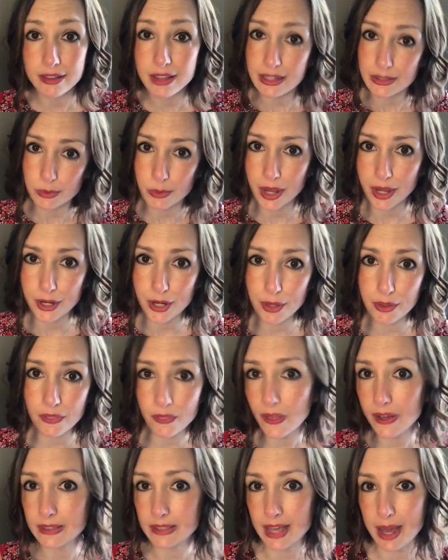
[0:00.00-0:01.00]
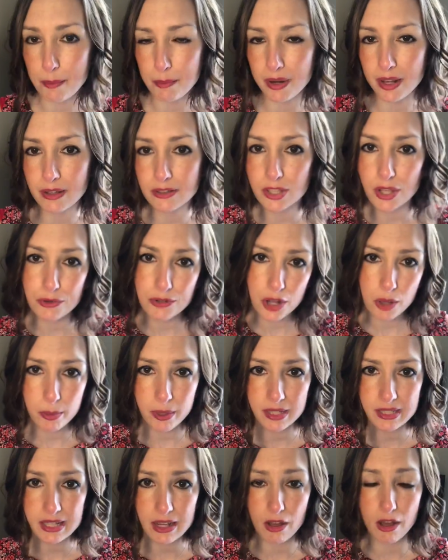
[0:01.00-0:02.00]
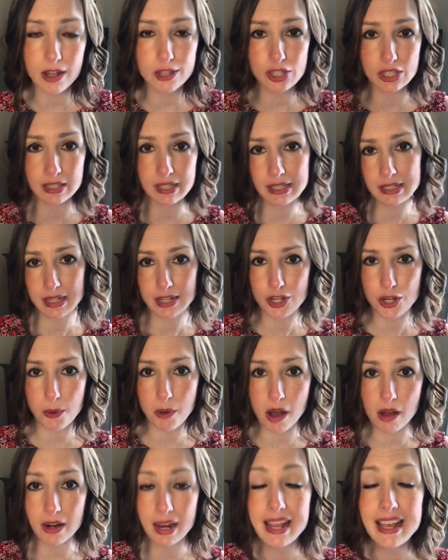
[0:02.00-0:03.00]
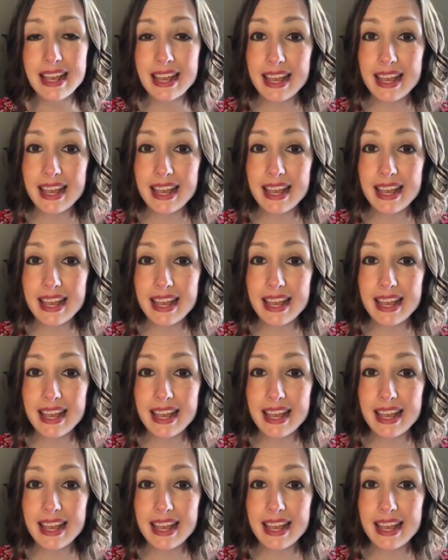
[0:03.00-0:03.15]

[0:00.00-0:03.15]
That's why I know that that's happening. So no big deal. I just continue on.